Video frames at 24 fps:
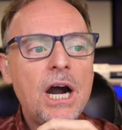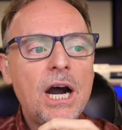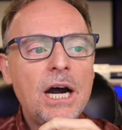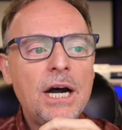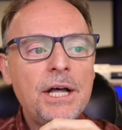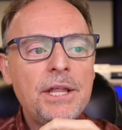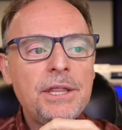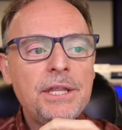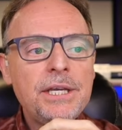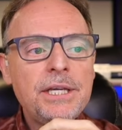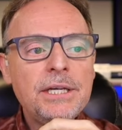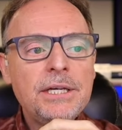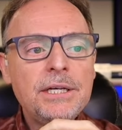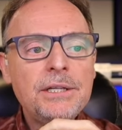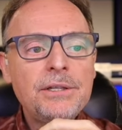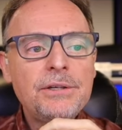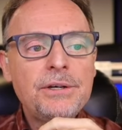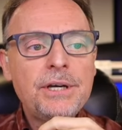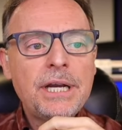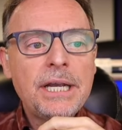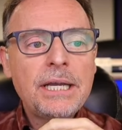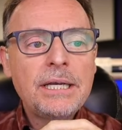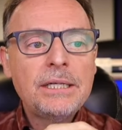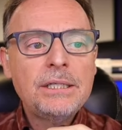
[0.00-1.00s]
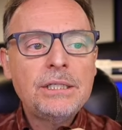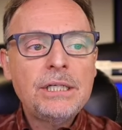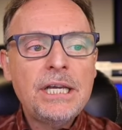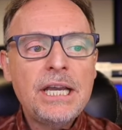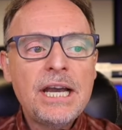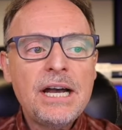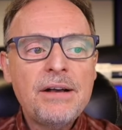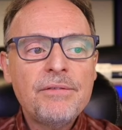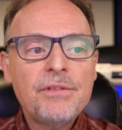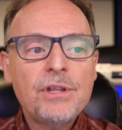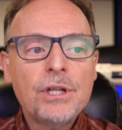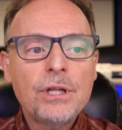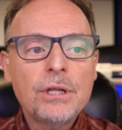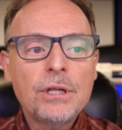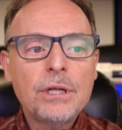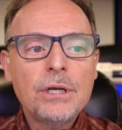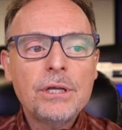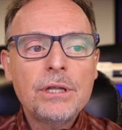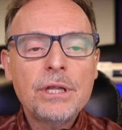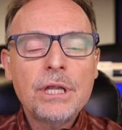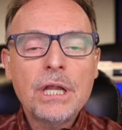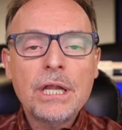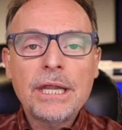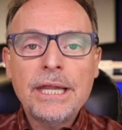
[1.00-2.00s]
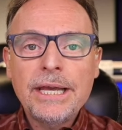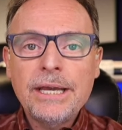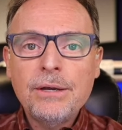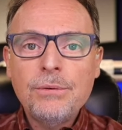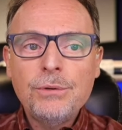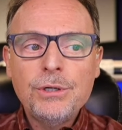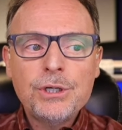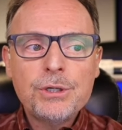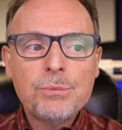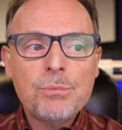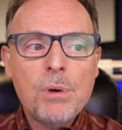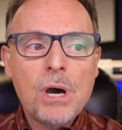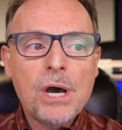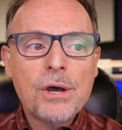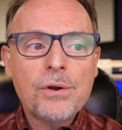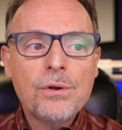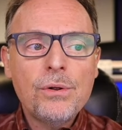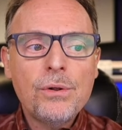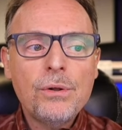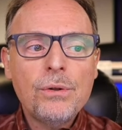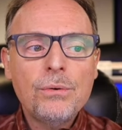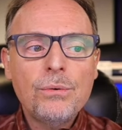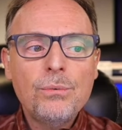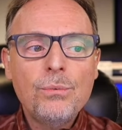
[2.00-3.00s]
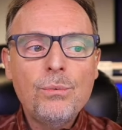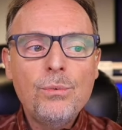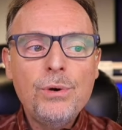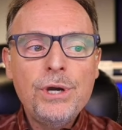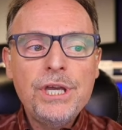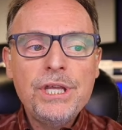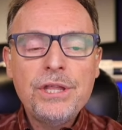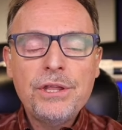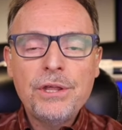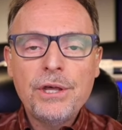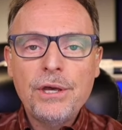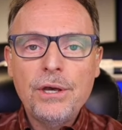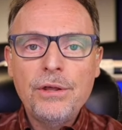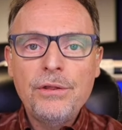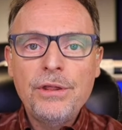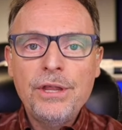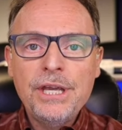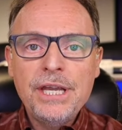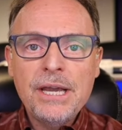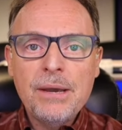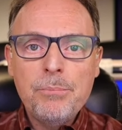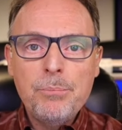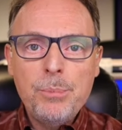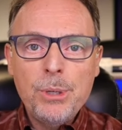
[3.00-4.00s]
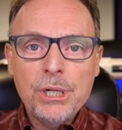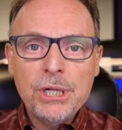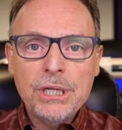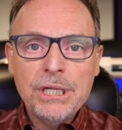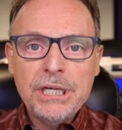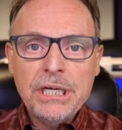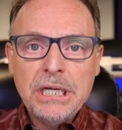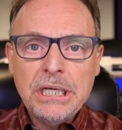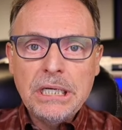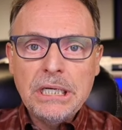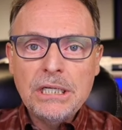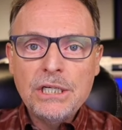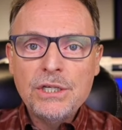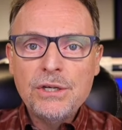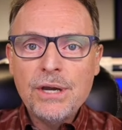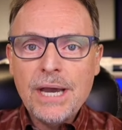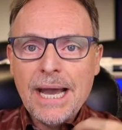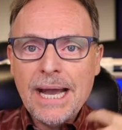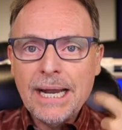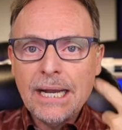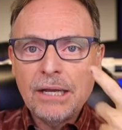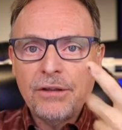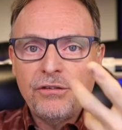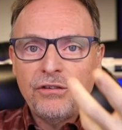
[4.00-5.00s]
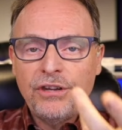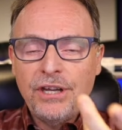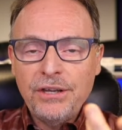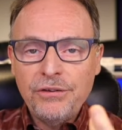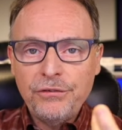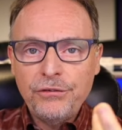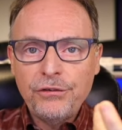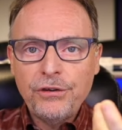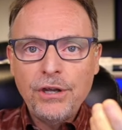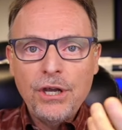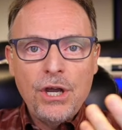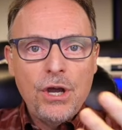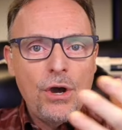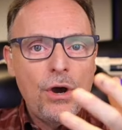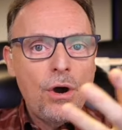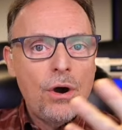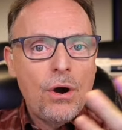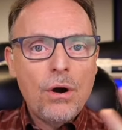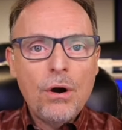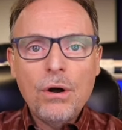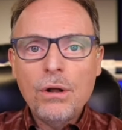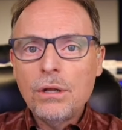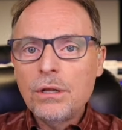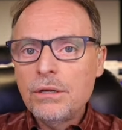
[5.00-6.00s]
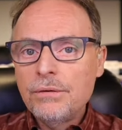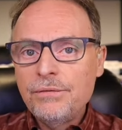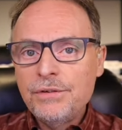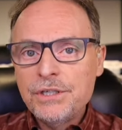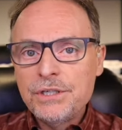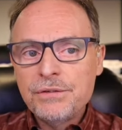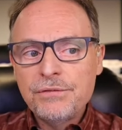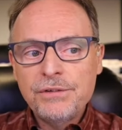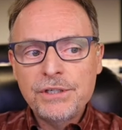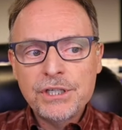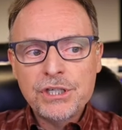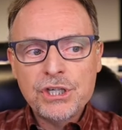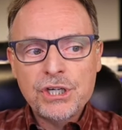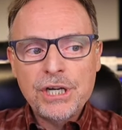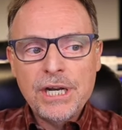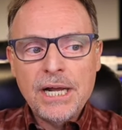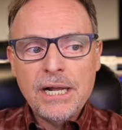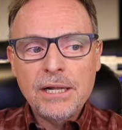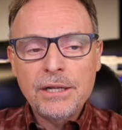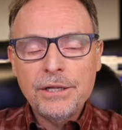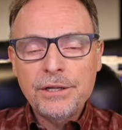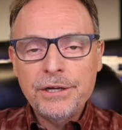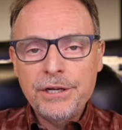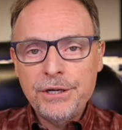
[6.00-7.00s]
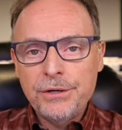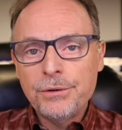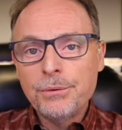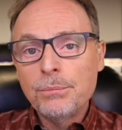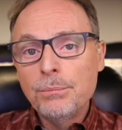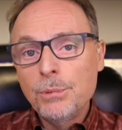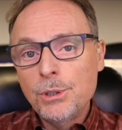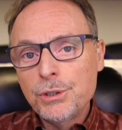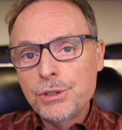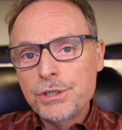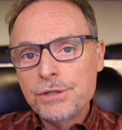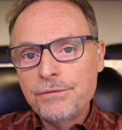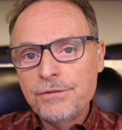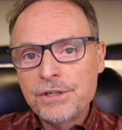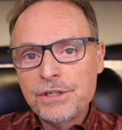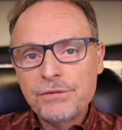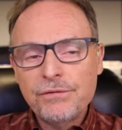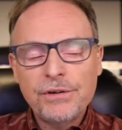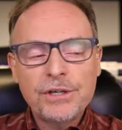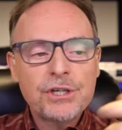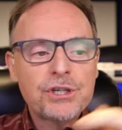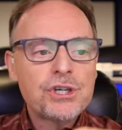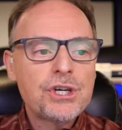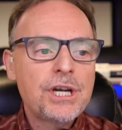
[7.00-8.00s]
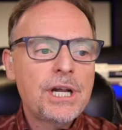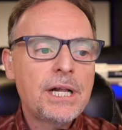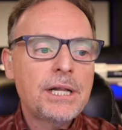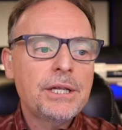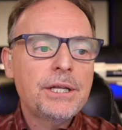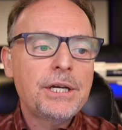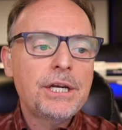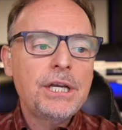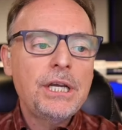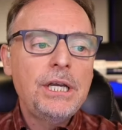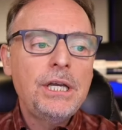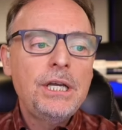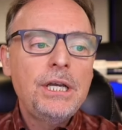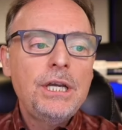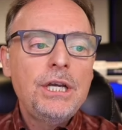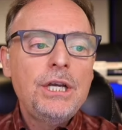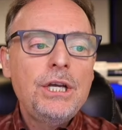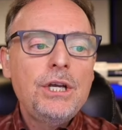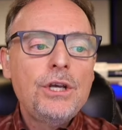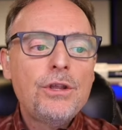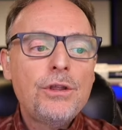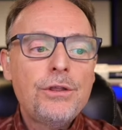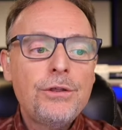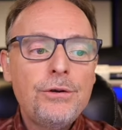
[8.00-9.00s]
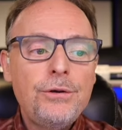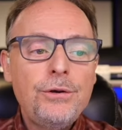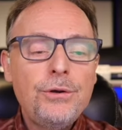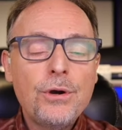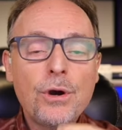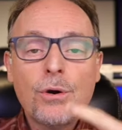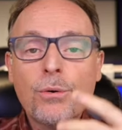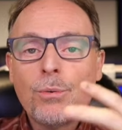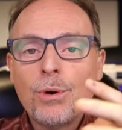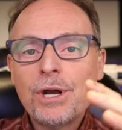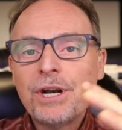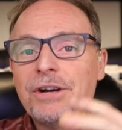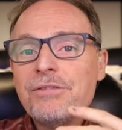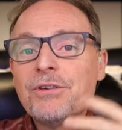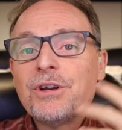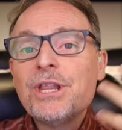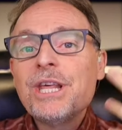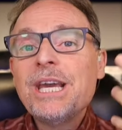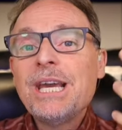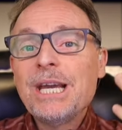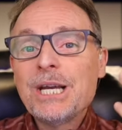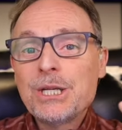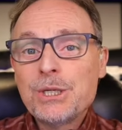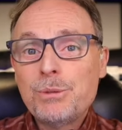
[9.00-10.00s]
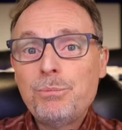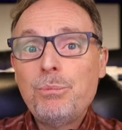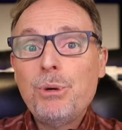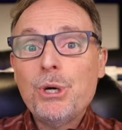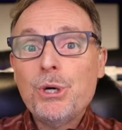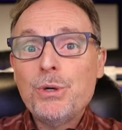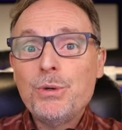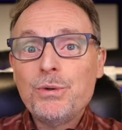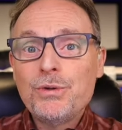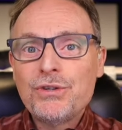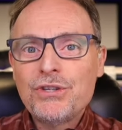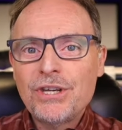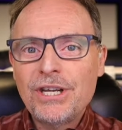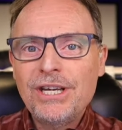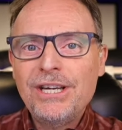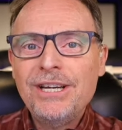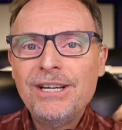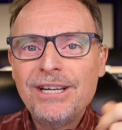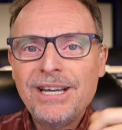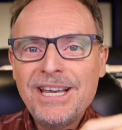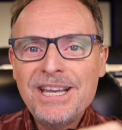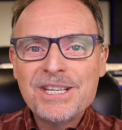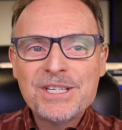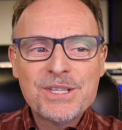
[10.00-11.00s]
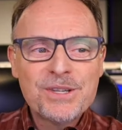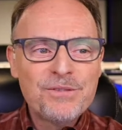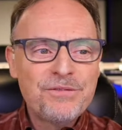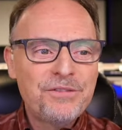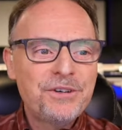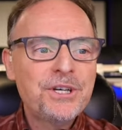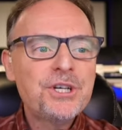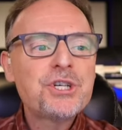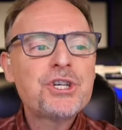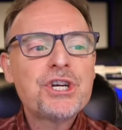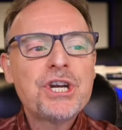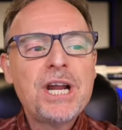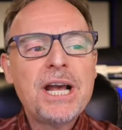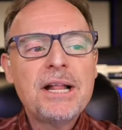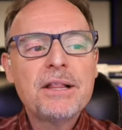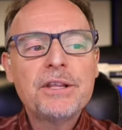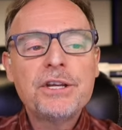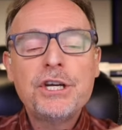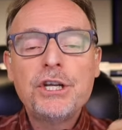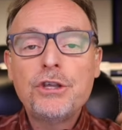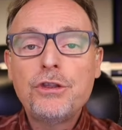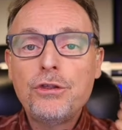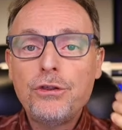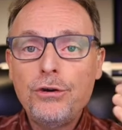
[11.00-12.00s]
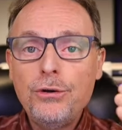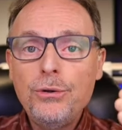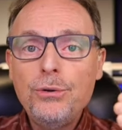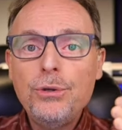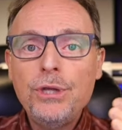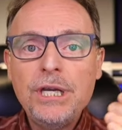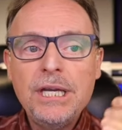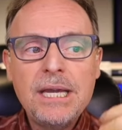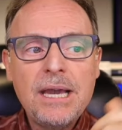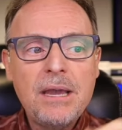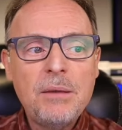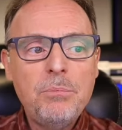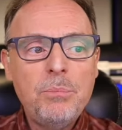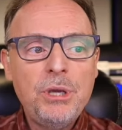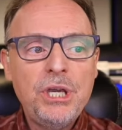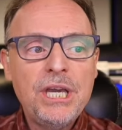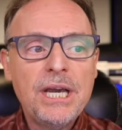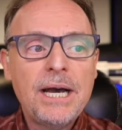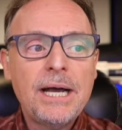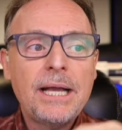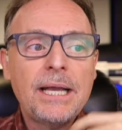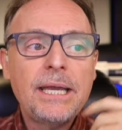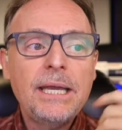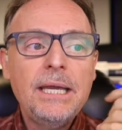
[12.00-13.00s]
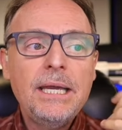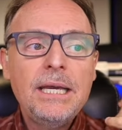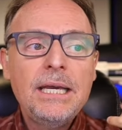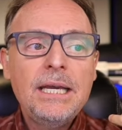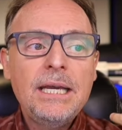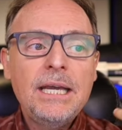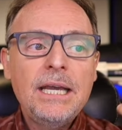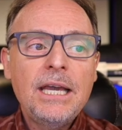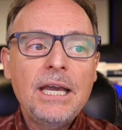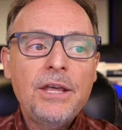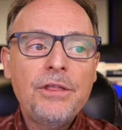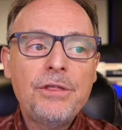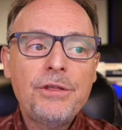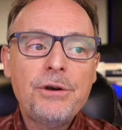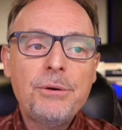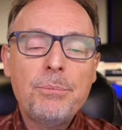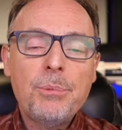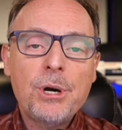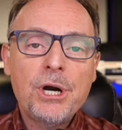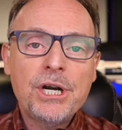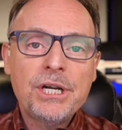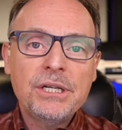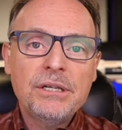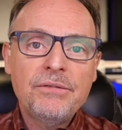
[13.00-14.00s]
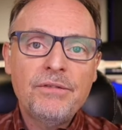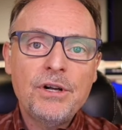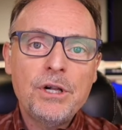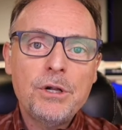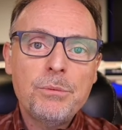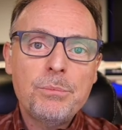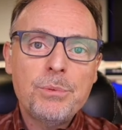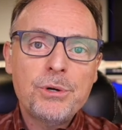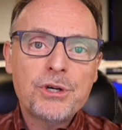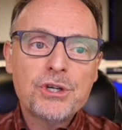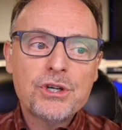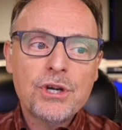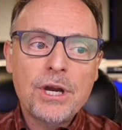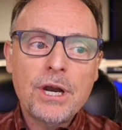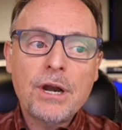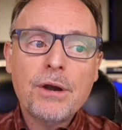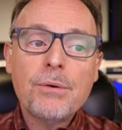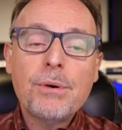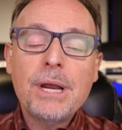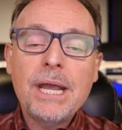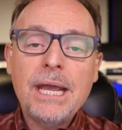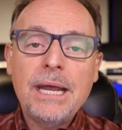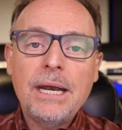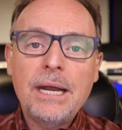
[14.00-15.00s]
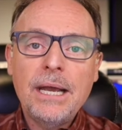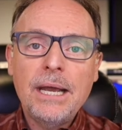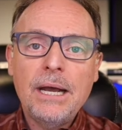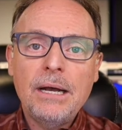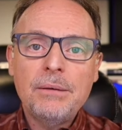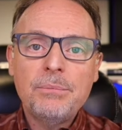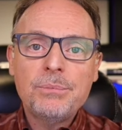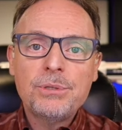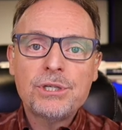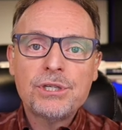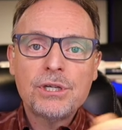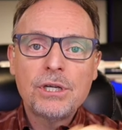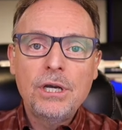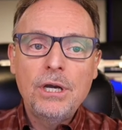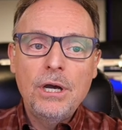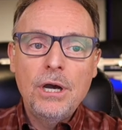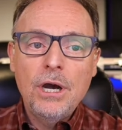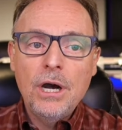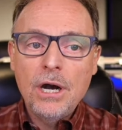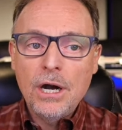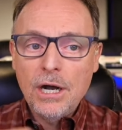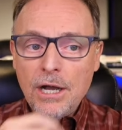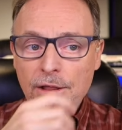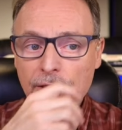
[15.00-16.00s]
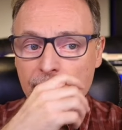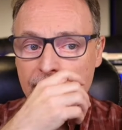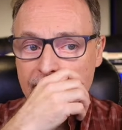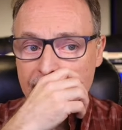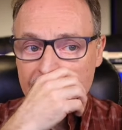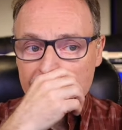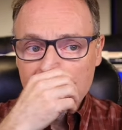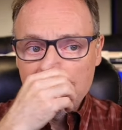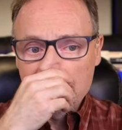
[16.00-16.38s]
On the other end, you have the language model with the ability to access all of its functionality, or most of its functionality, through, or whatever they expose as the functionality, through the API, and third-party developers can create apps on that.